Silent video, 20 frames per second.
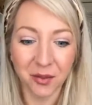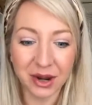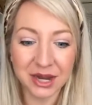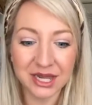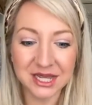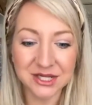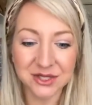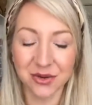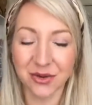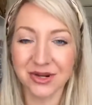
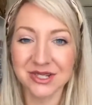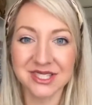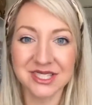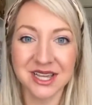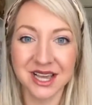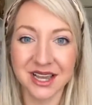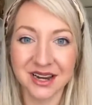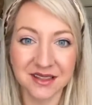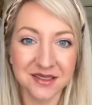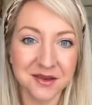waiting towards
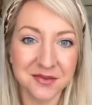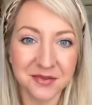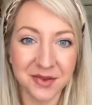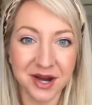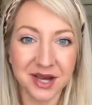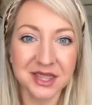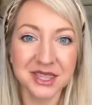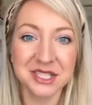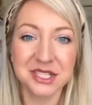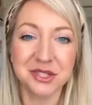the end of the
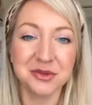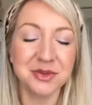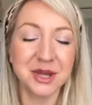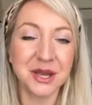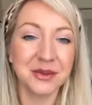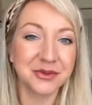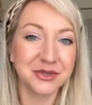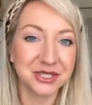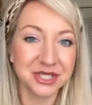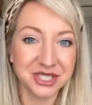month to
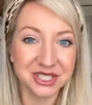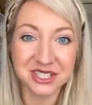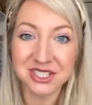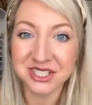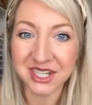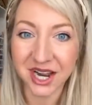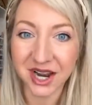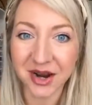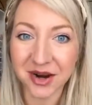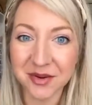be able to
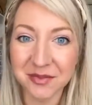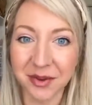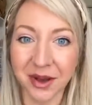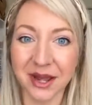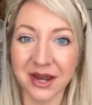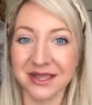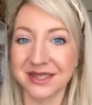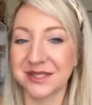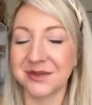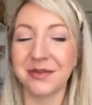share,
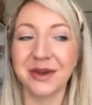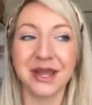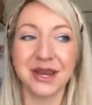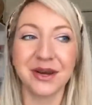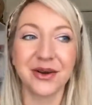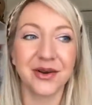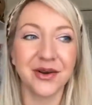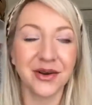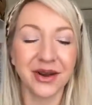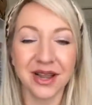but it's been
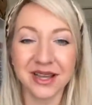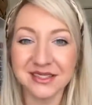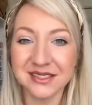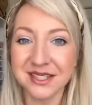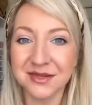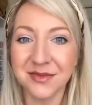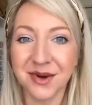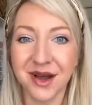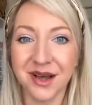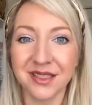a
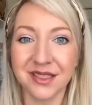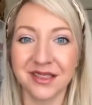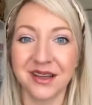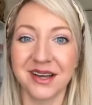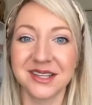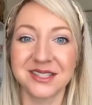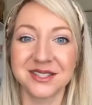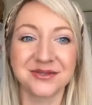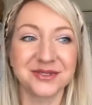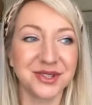crazy month,
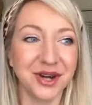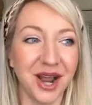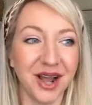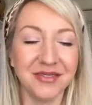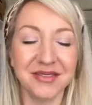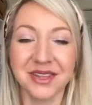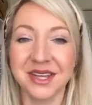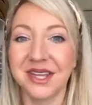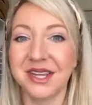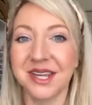lots of
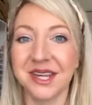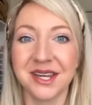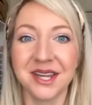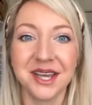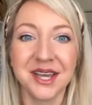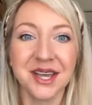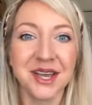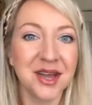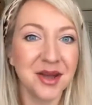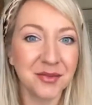traveling
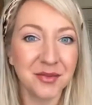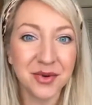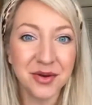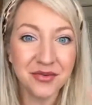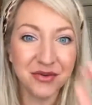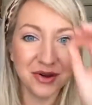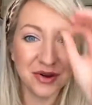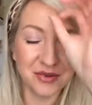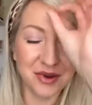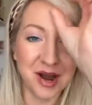and
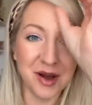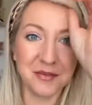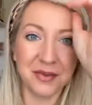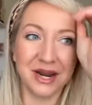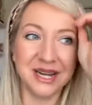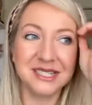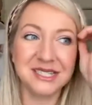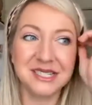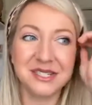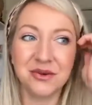moving around,
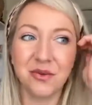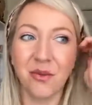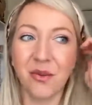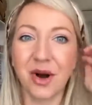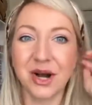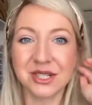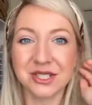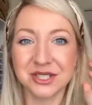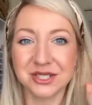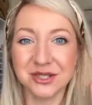but I didn't
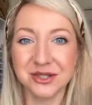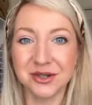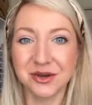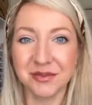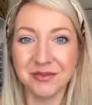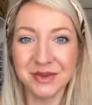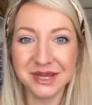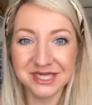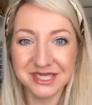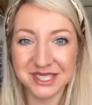want
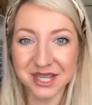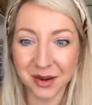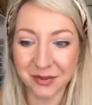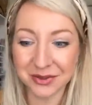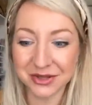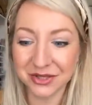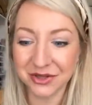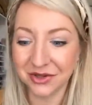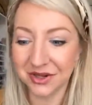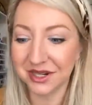to miss the
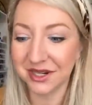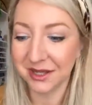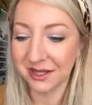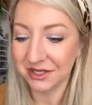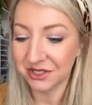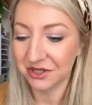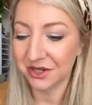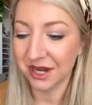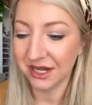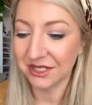opportunity to
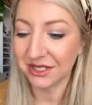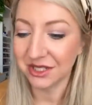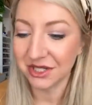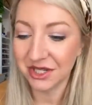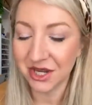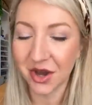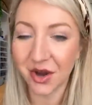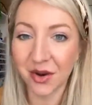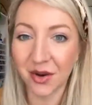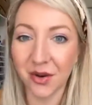let you guys
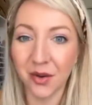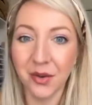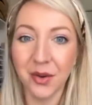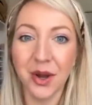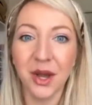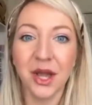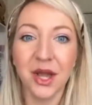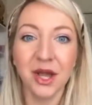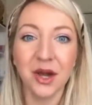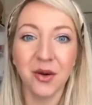
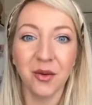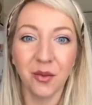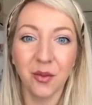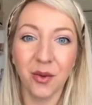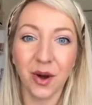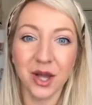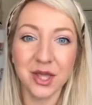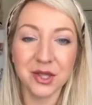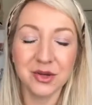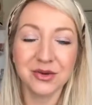know
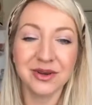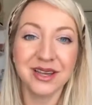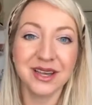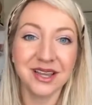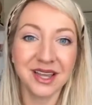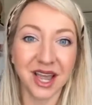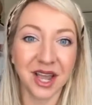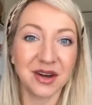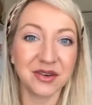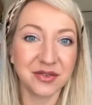what you
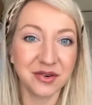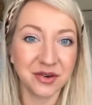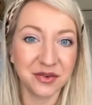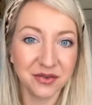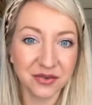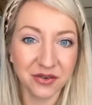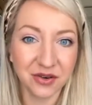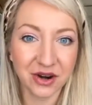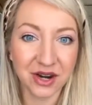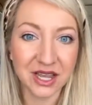can get for
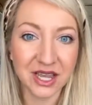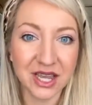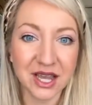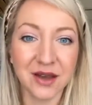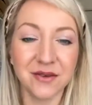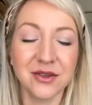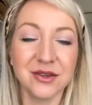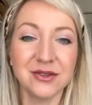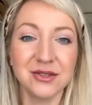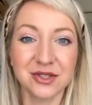
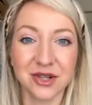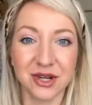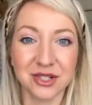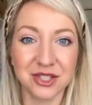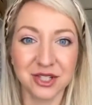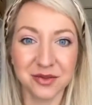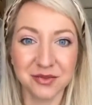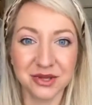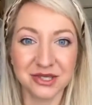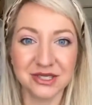free if you
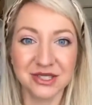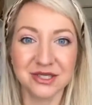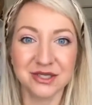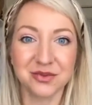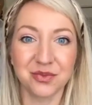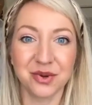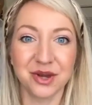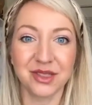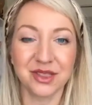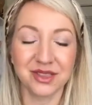start your
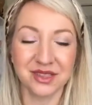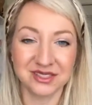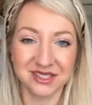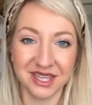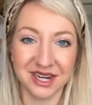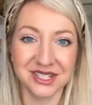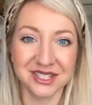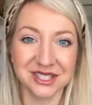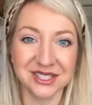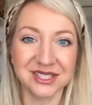business with
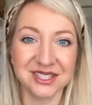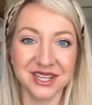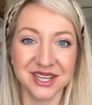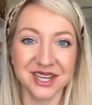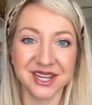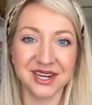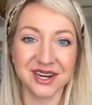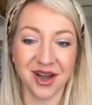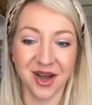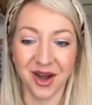SeneGence
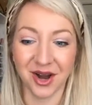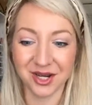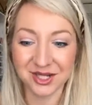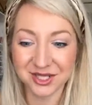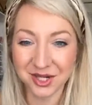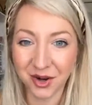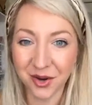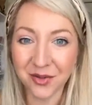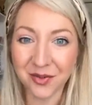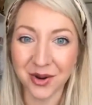in
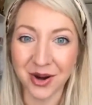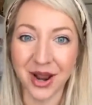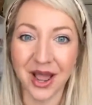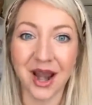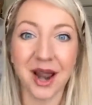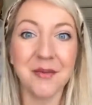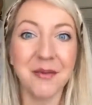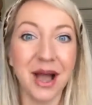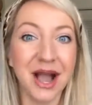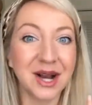October.
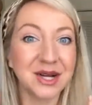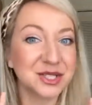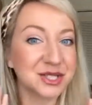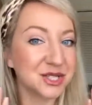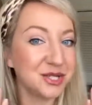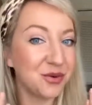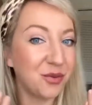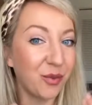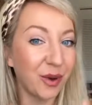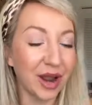And I'm
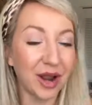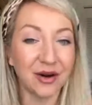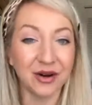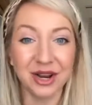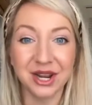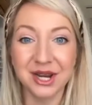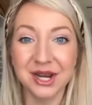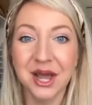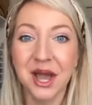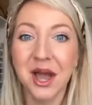actually
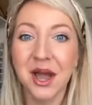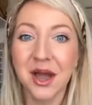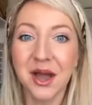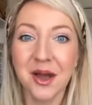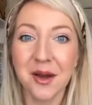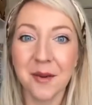wearing